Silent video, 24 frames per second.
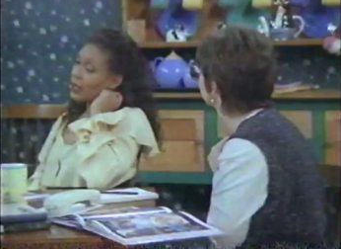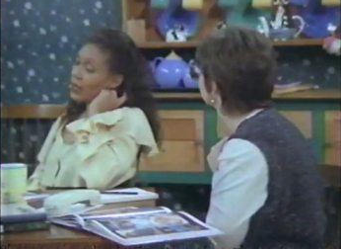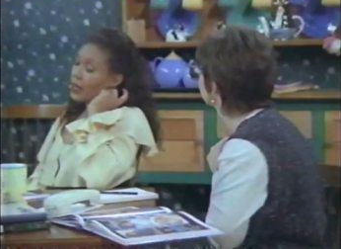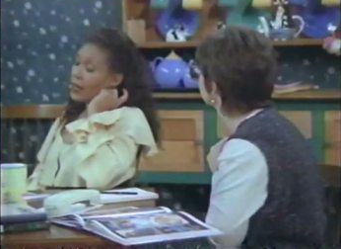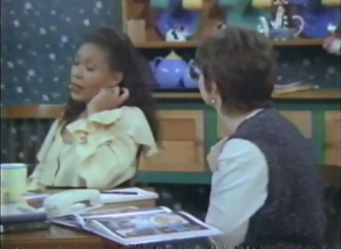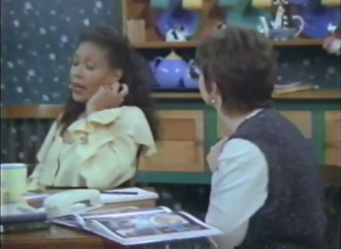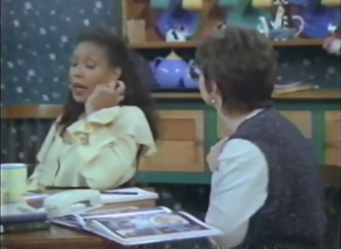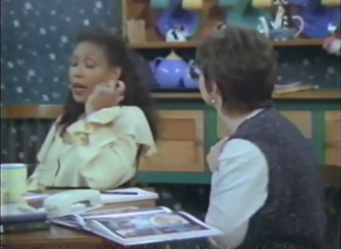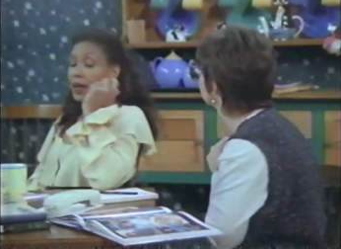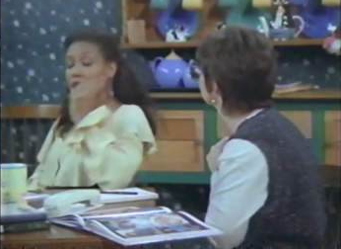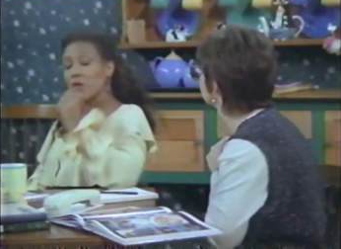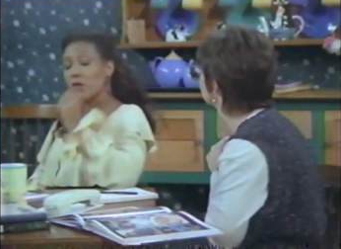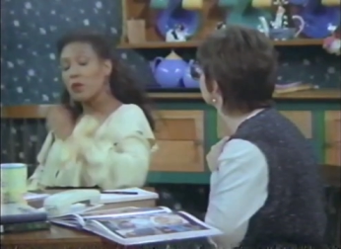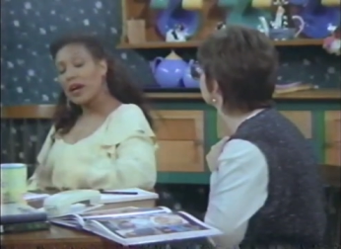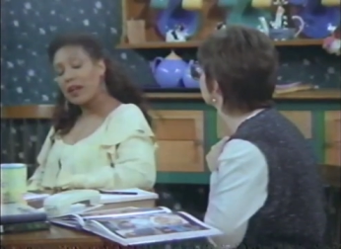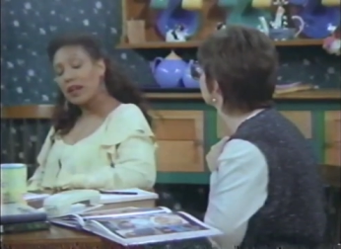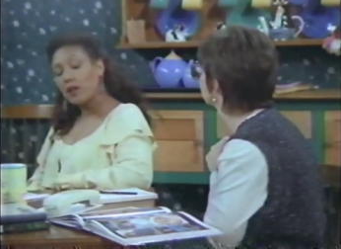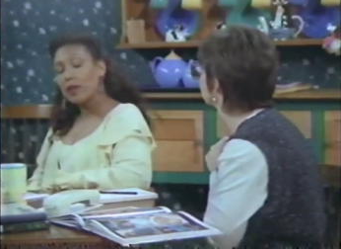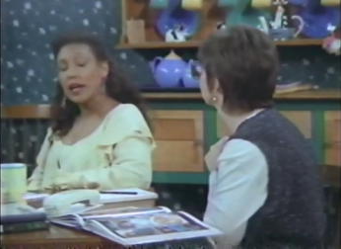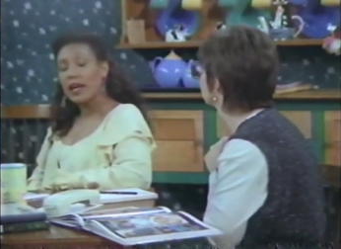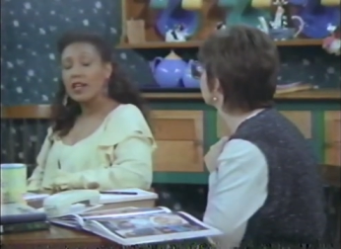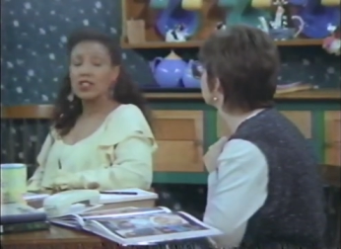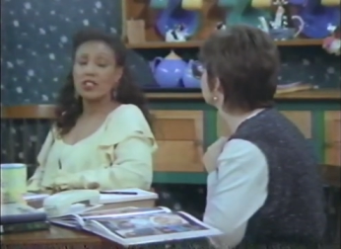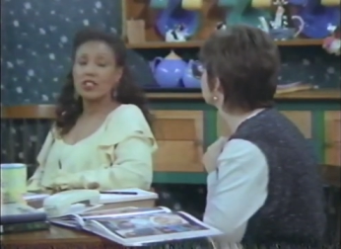Cathy, why
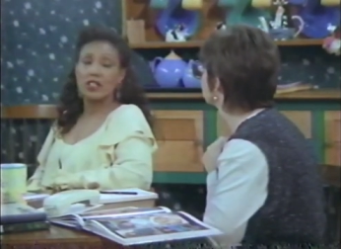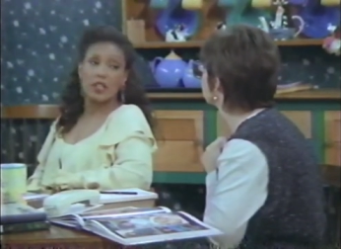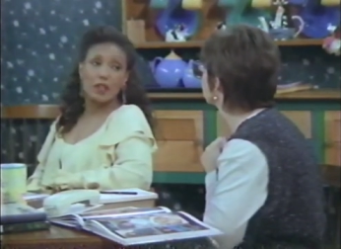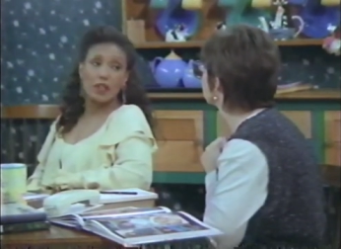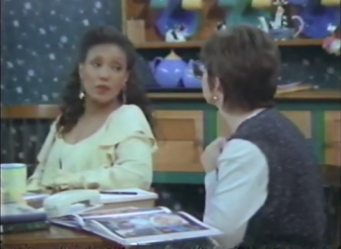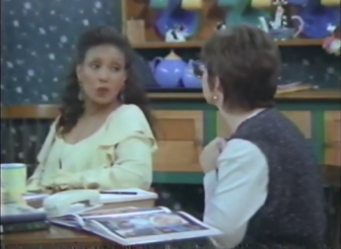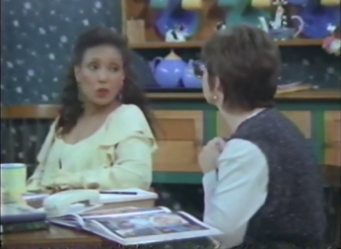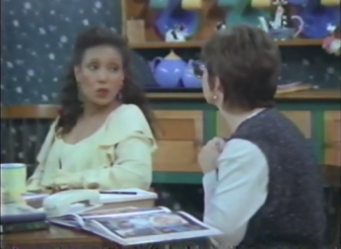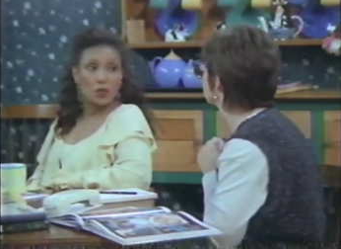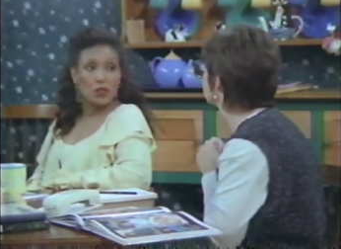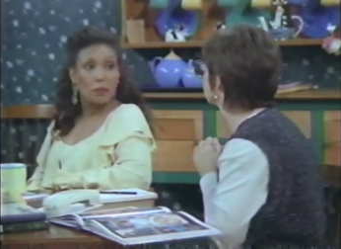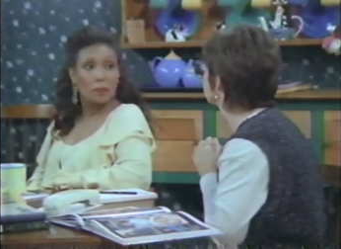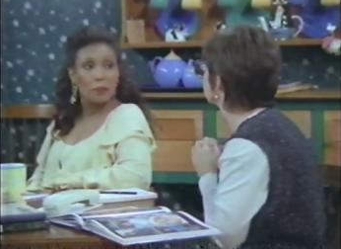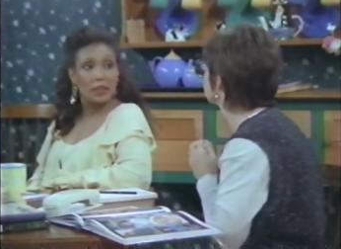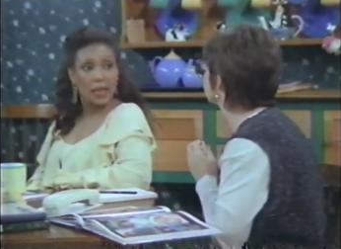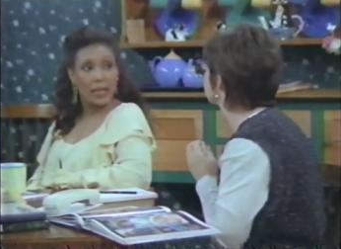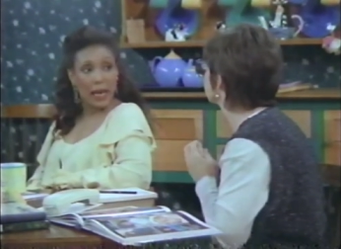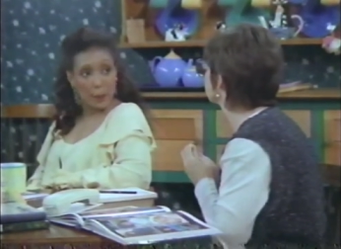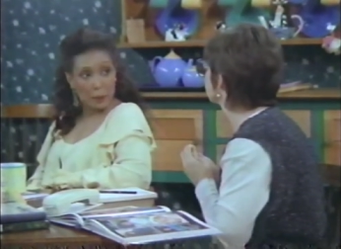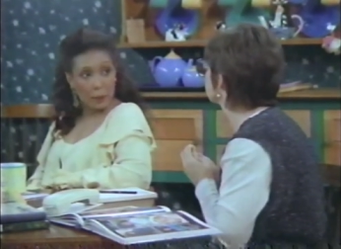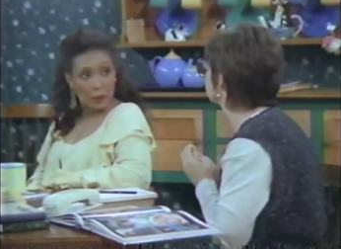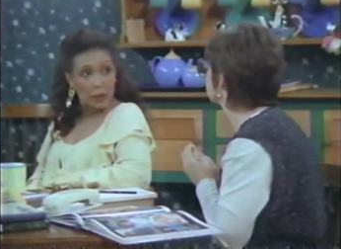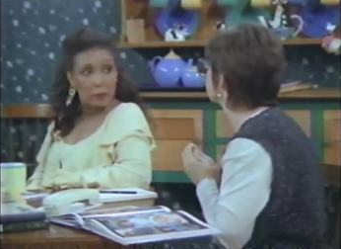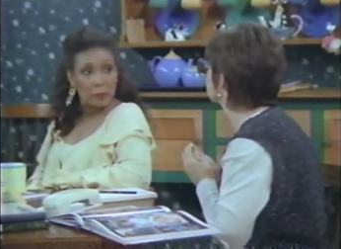don't I just give you some
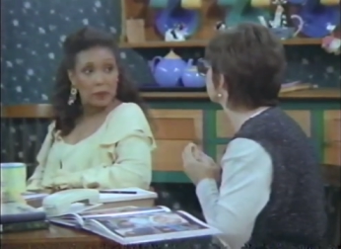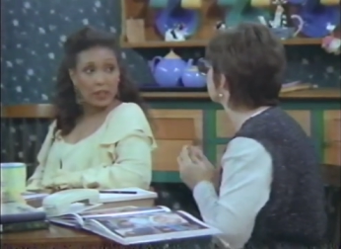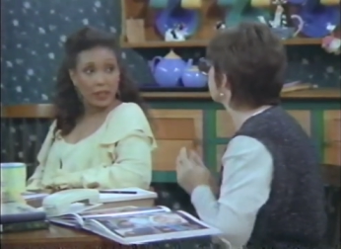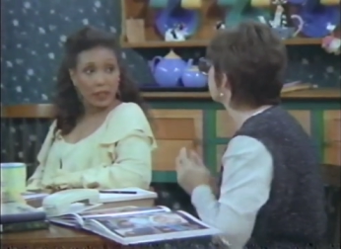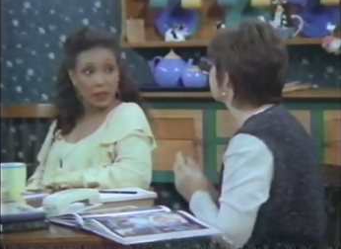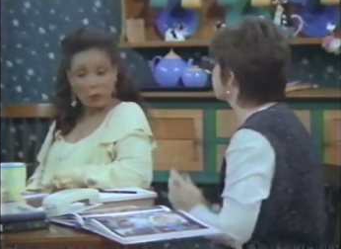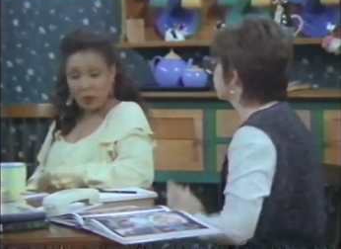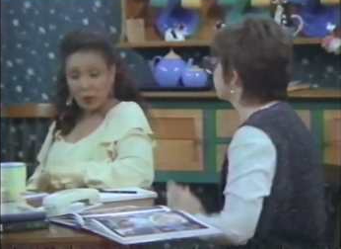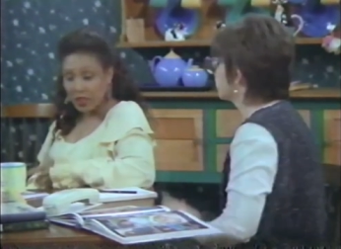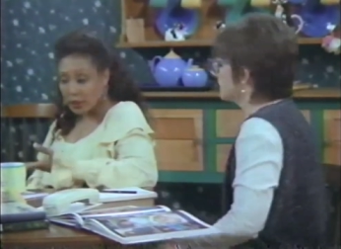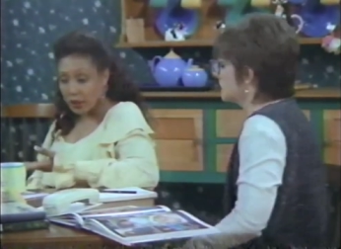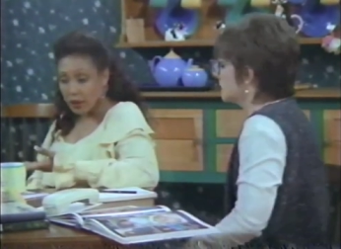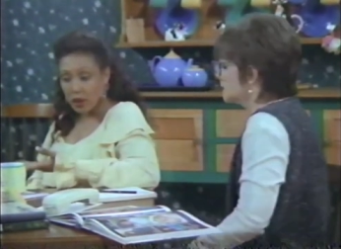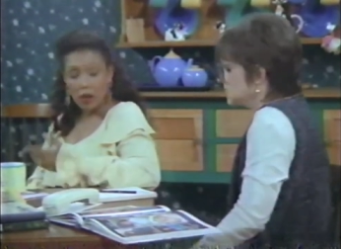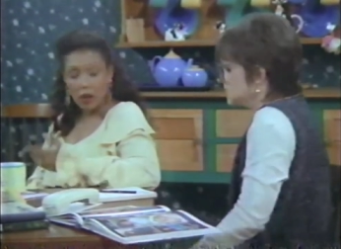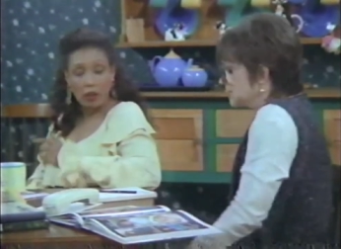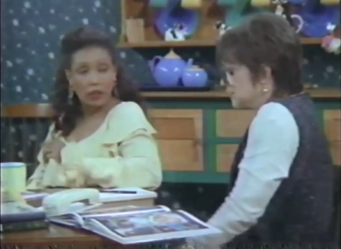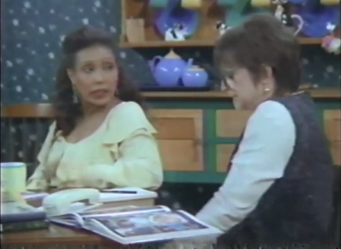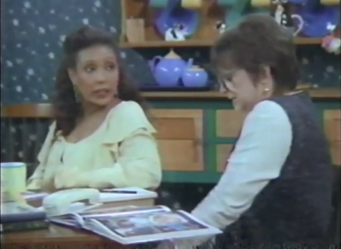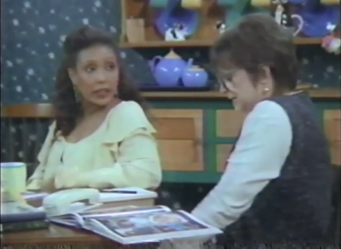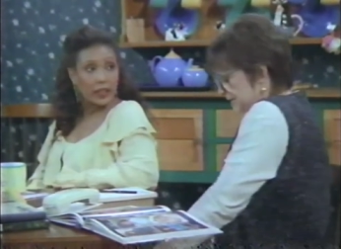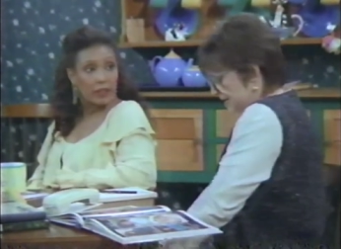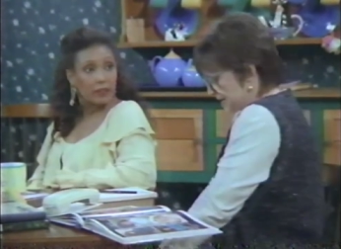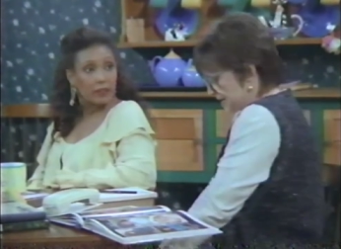Monopoly money and we can call
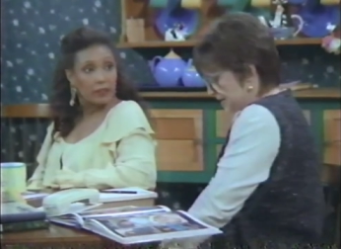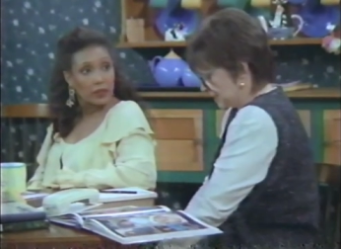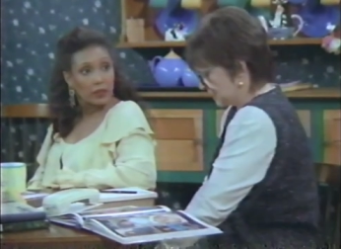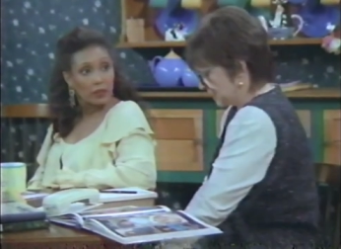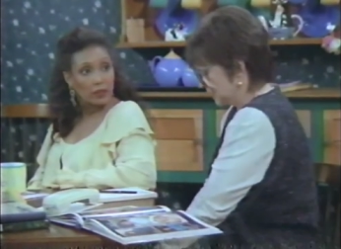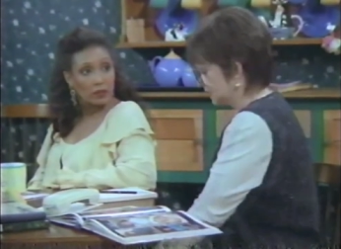it even?